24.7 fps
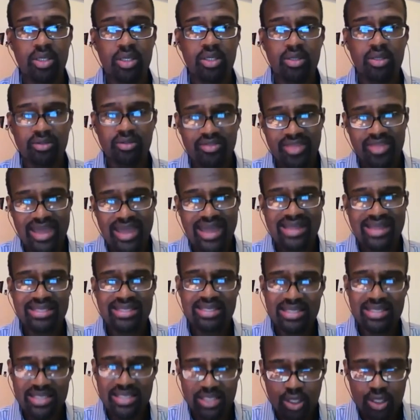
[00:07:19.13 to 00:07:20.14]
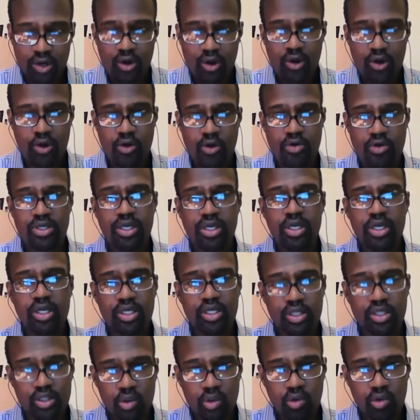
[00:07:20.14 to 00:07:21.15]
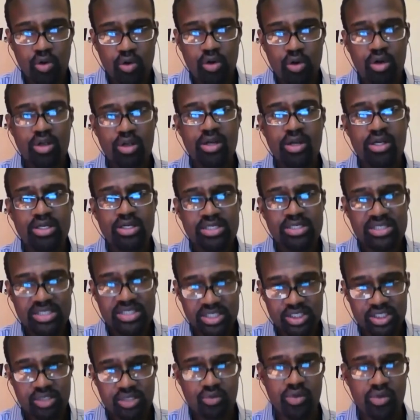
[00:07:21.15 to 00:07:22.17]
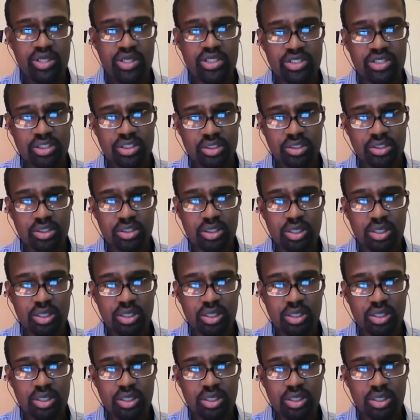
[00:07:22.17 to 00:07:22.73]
that can hurt your situation.